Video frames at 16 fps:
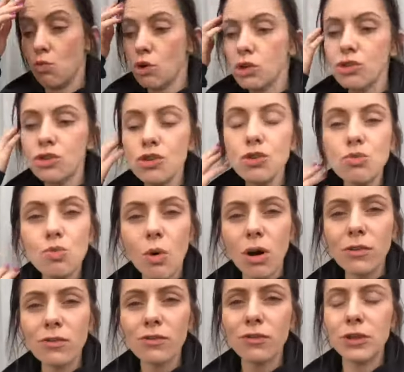What do you
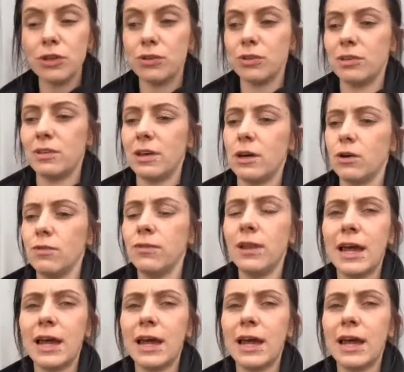want for yourself?